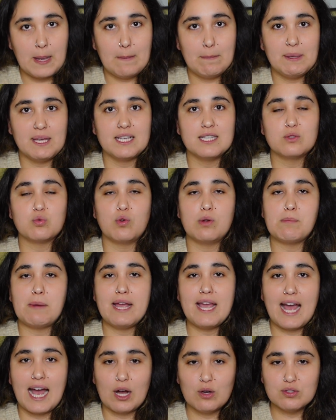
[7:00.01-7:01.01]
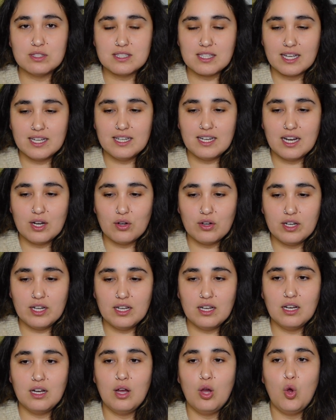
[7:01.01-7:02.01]
Because when my outside
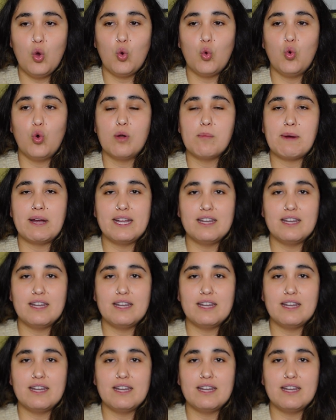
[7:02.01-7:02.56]
area or my